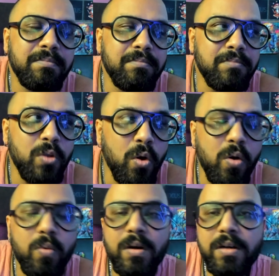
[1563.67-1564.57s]

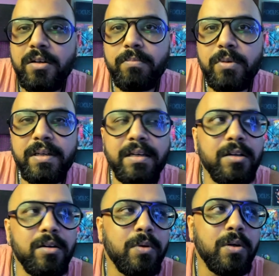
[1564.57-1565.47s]
Know what you're putting
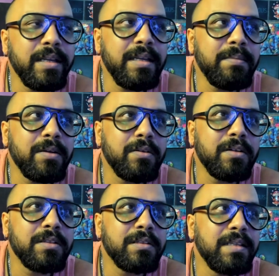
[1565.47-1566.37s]
in your body,
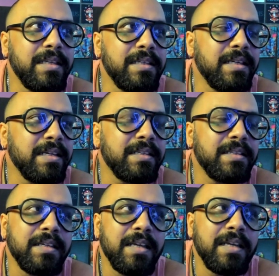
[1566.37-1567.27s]
because these days